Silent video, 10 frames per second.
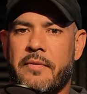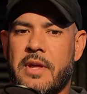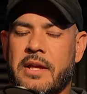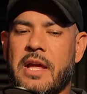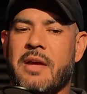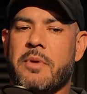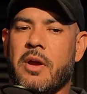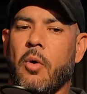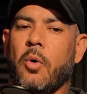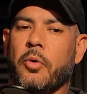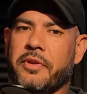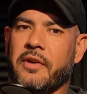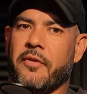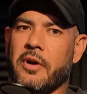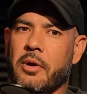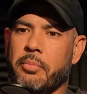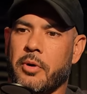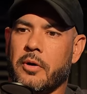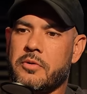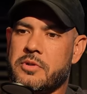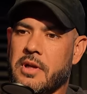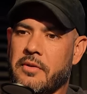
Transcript: it gave me a whole different approach.